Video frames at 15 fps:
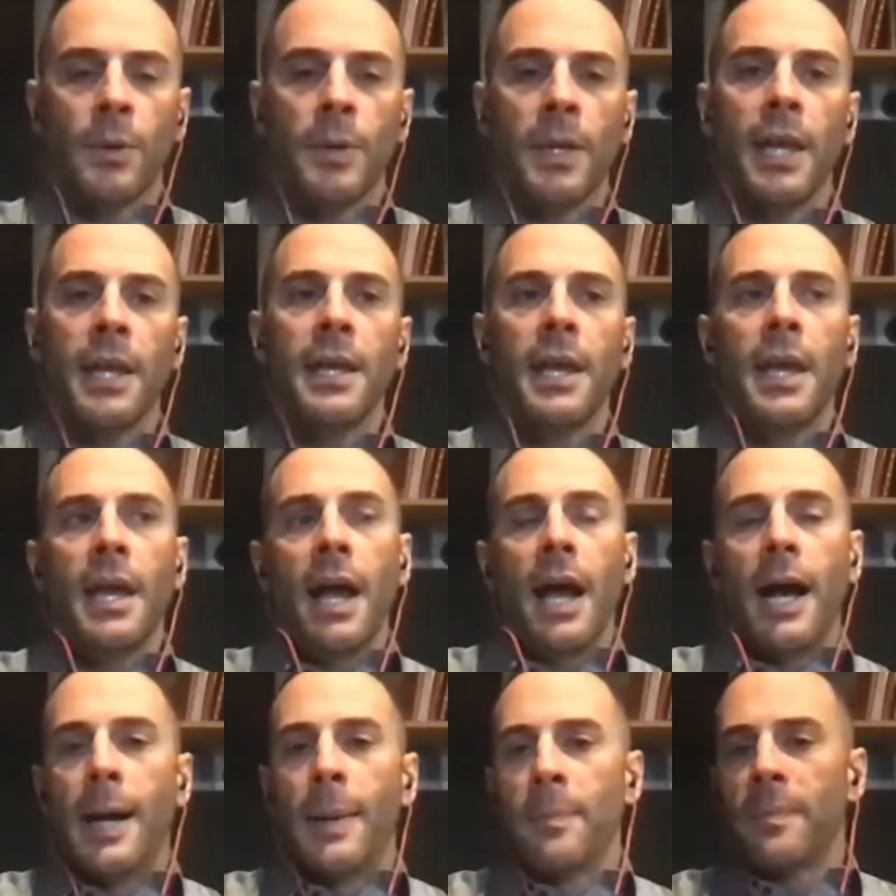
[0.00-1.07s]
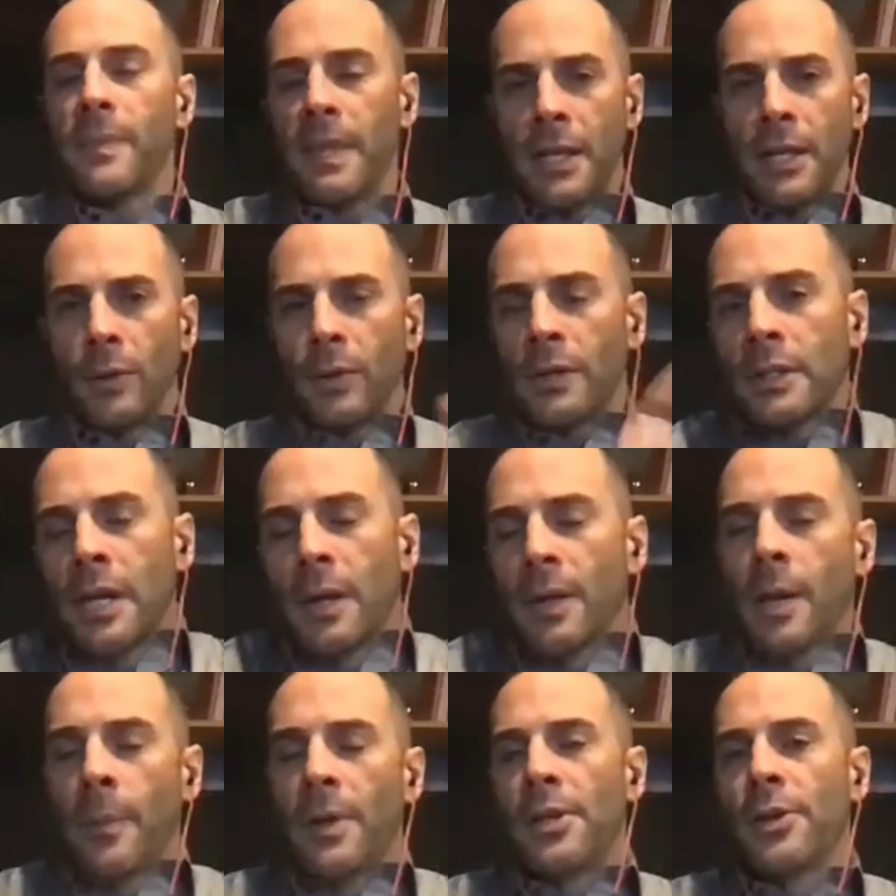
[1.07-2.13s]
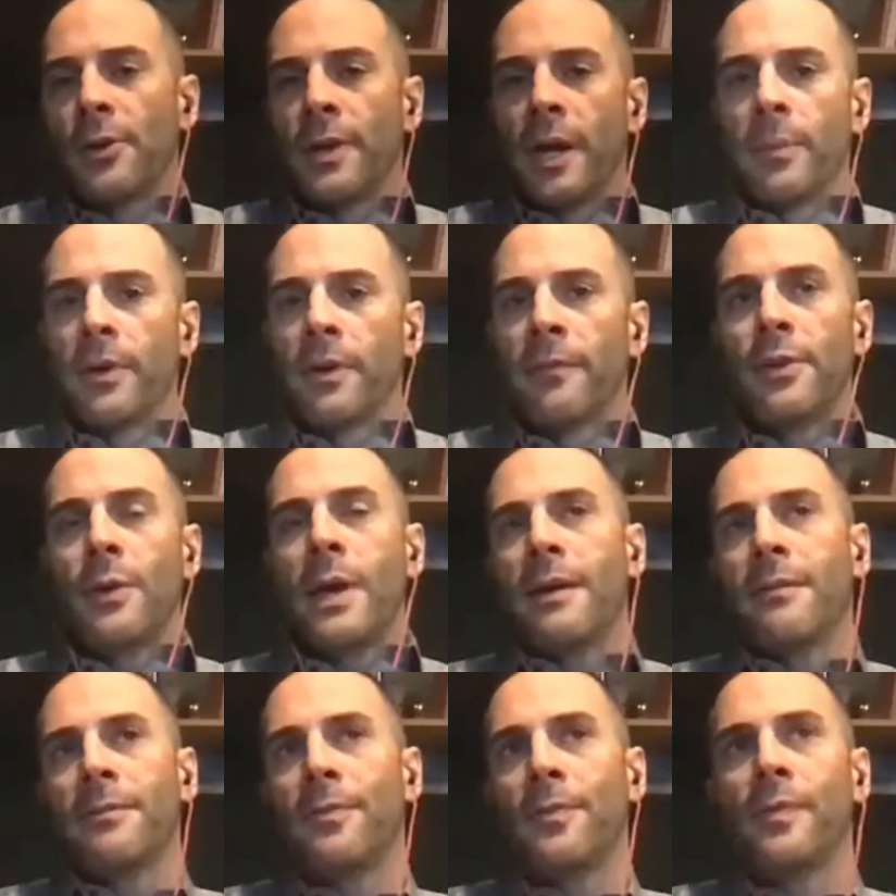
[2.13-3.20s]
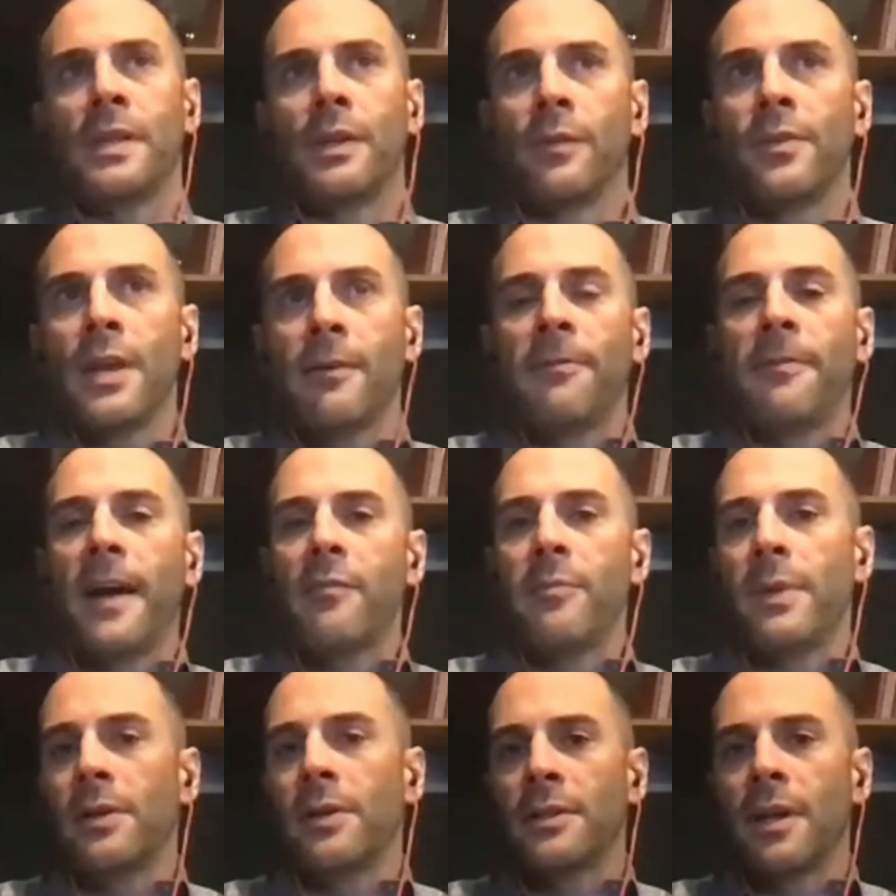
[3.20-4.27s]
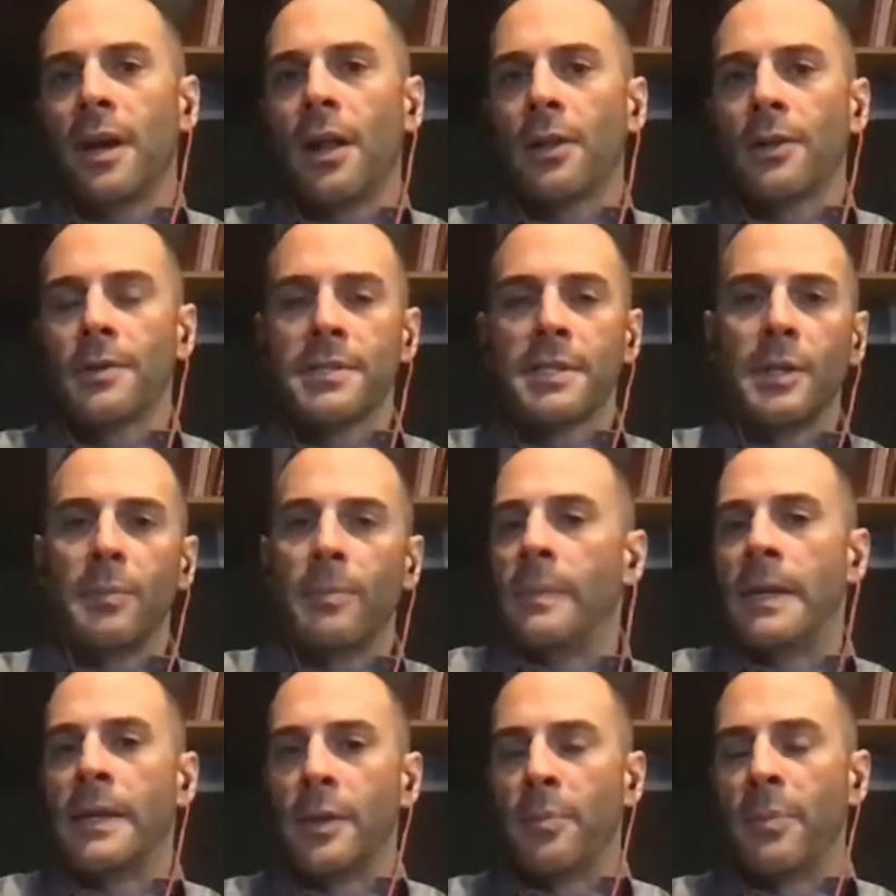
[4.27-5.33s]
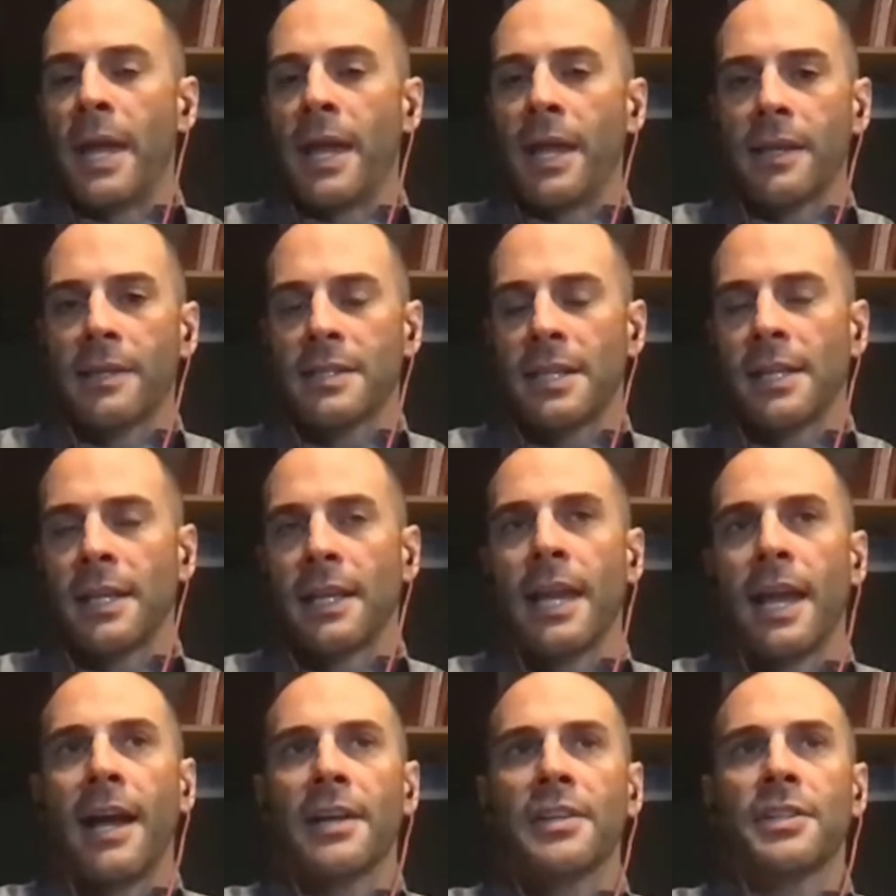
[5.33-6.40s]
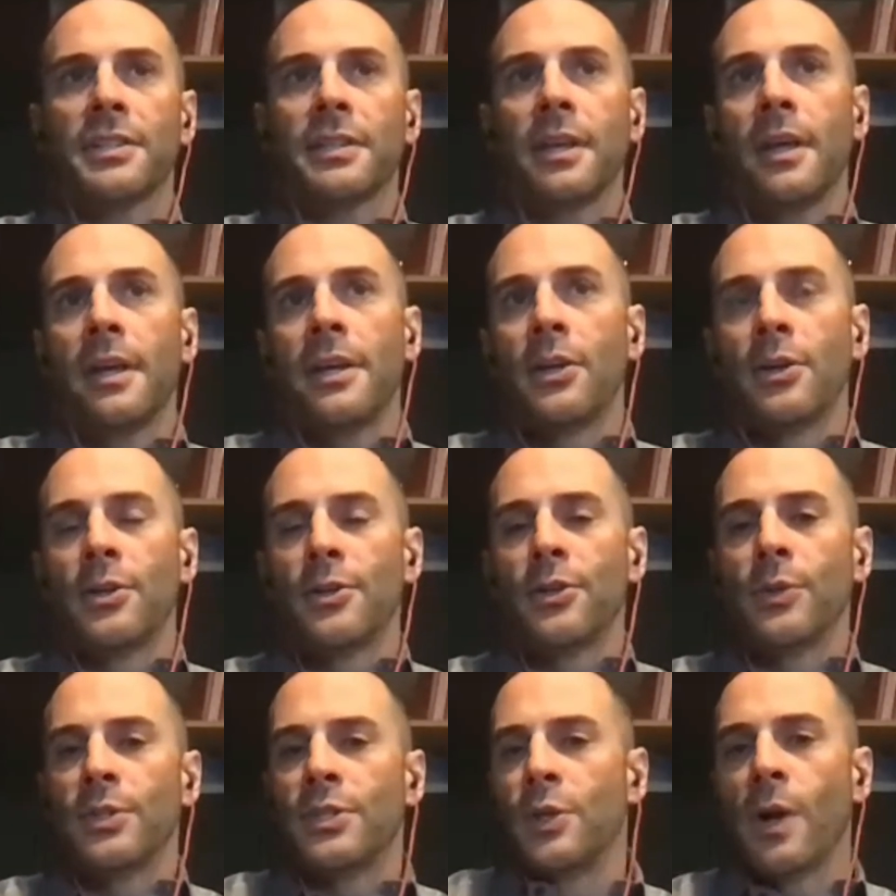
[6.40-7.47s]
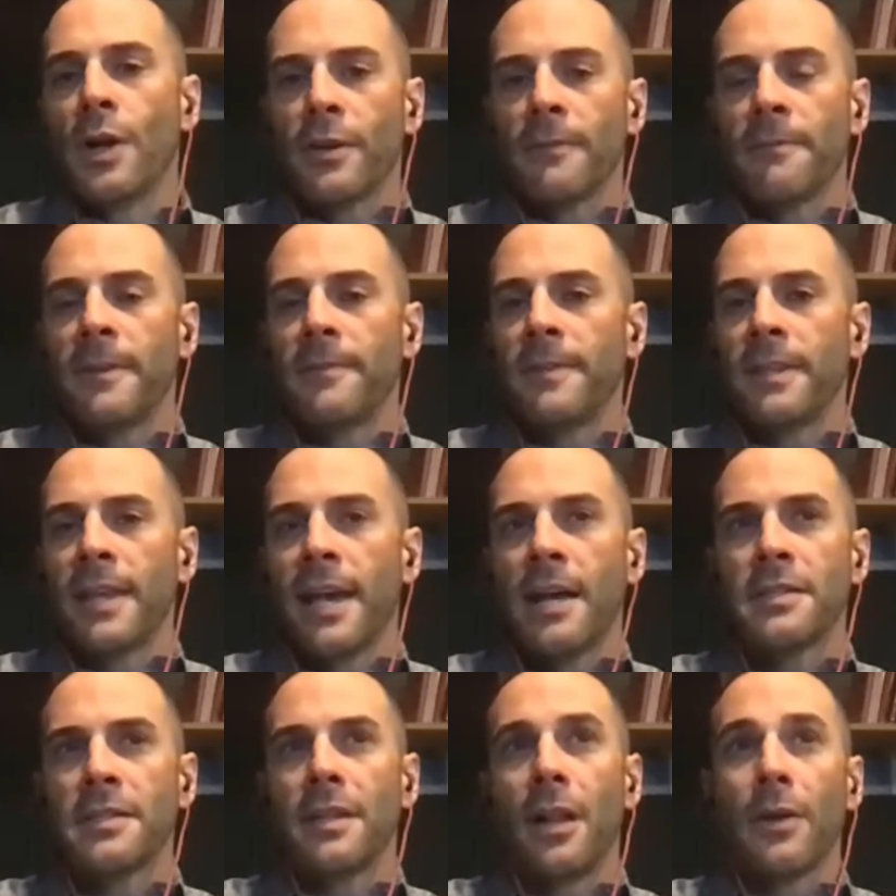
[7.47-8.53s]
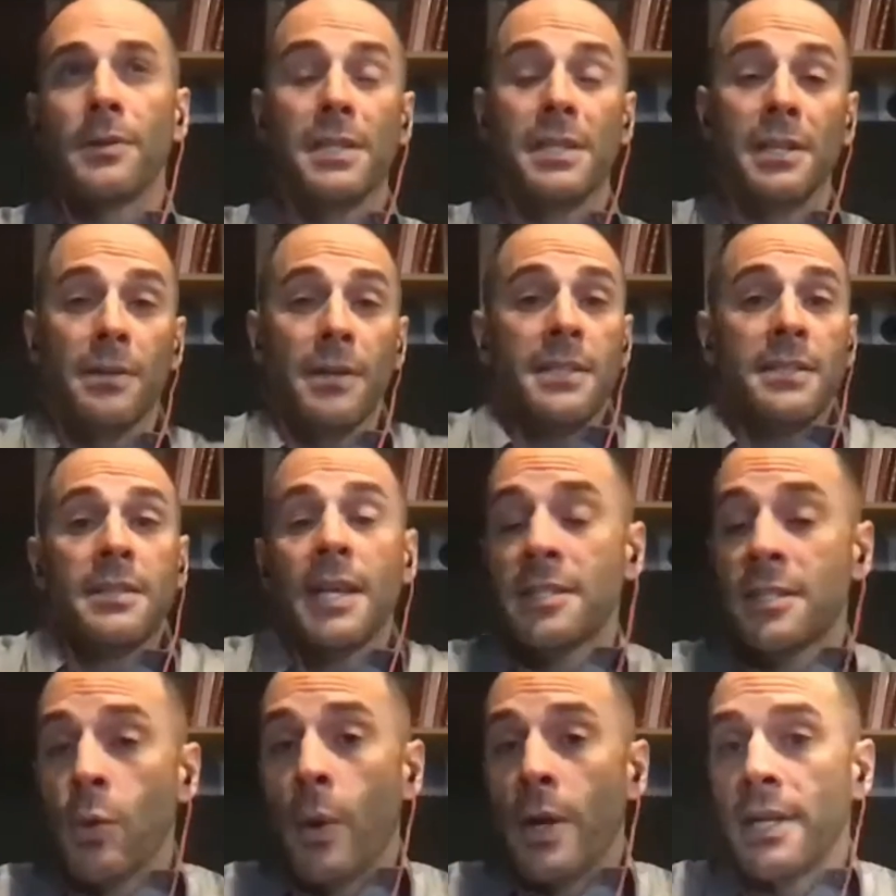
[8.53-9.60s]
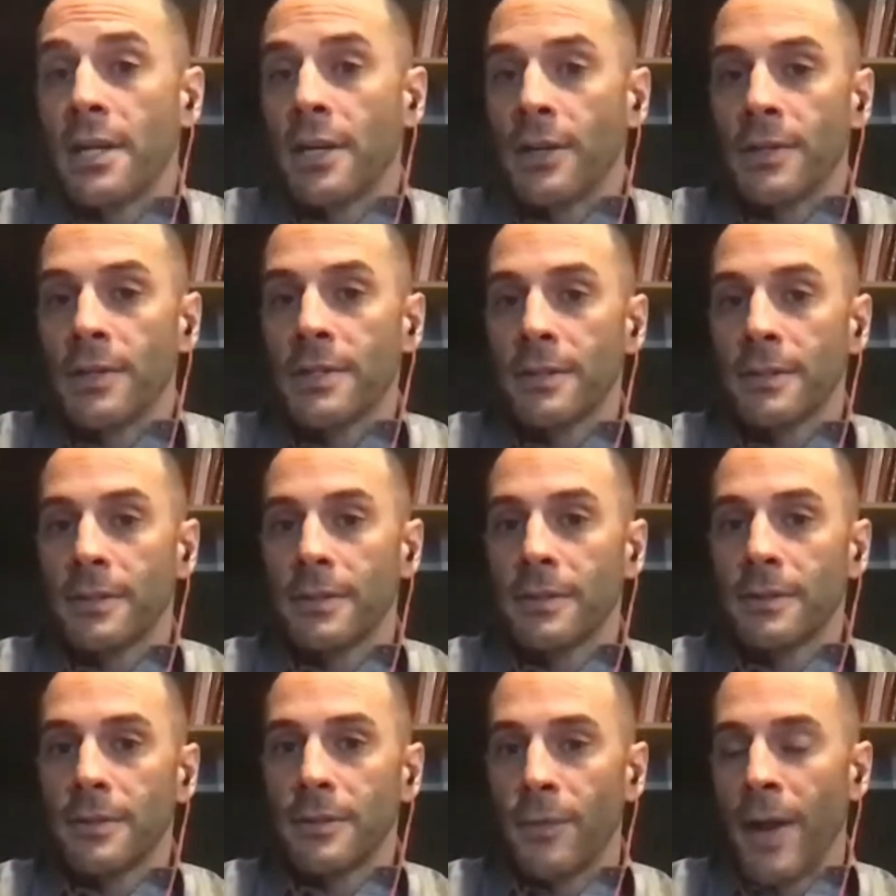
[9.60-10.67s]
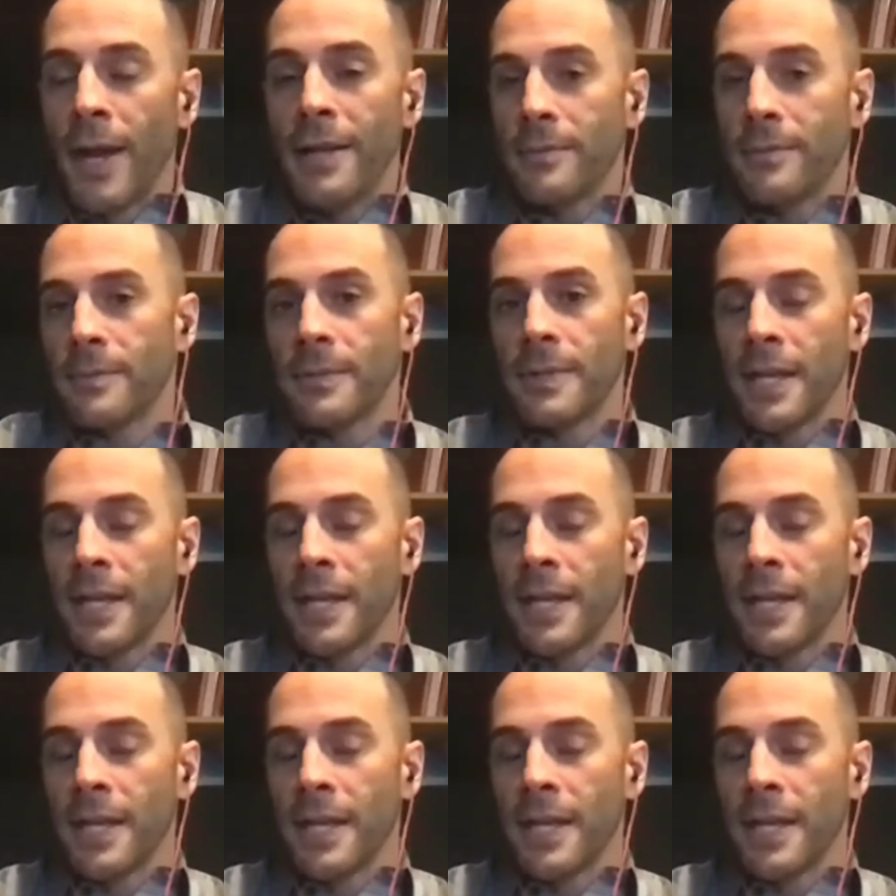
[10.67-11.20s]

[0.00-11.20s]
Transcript: Okay, um, you know, c- coming to your number. If you have you know if you have five million dollars in the in the bank sitting in cash, you know you're doing two hundred and fifty thousand dollars a year. That's that's twenty years. Right on the nose, exactly.